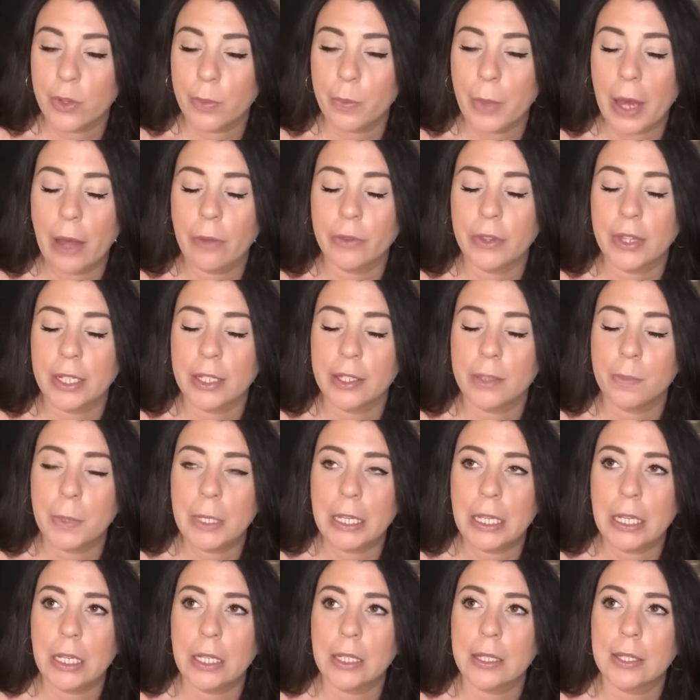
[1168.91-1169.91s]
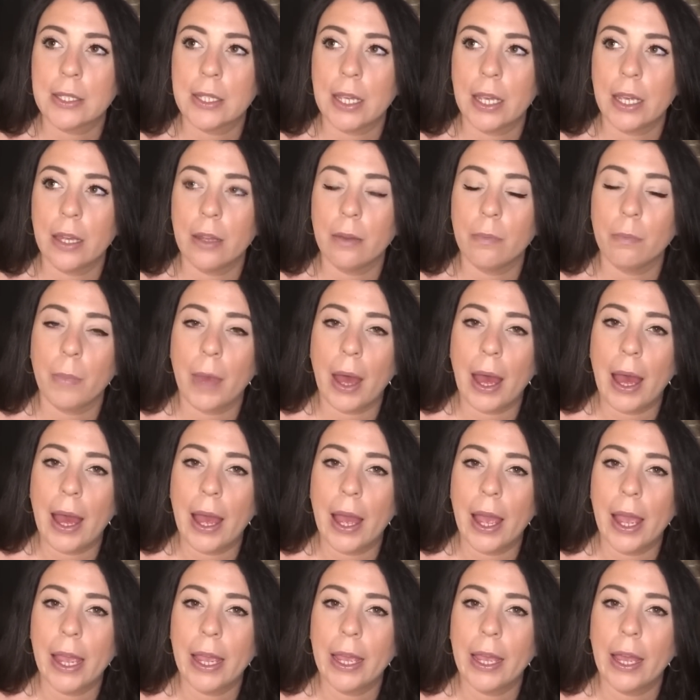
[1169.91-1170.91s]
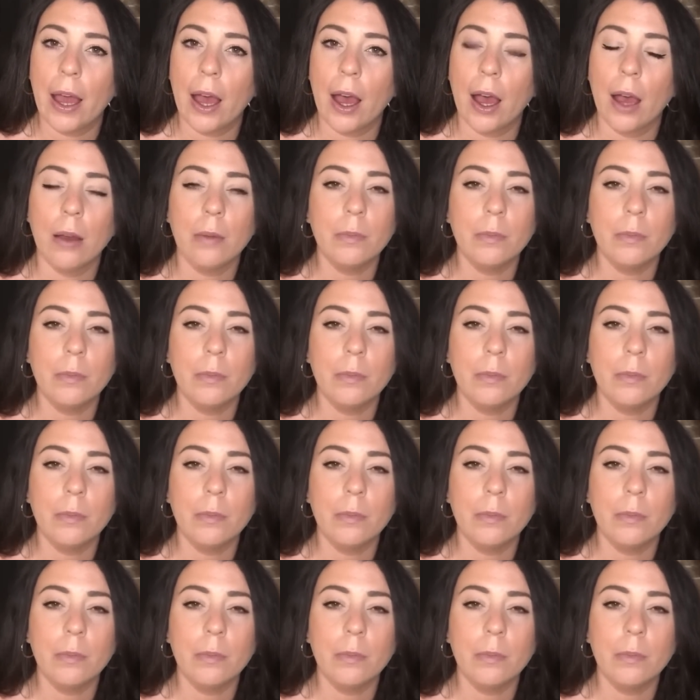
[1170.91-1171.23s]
about this piece in my